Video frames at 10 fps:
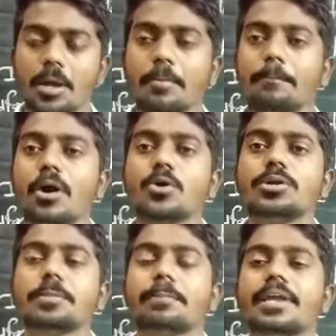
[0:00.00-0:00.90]

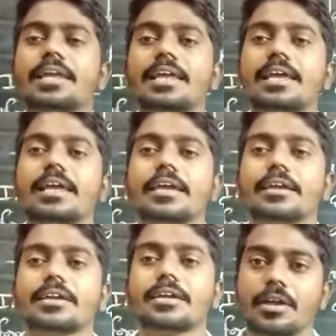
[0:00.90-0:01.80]
Mount Pelee,
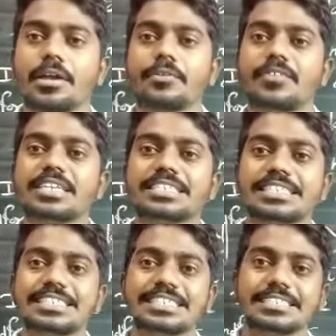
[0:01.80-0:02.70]
West
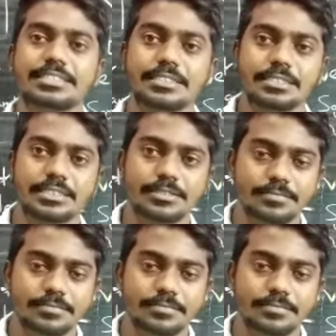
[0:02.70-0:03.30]
Indies.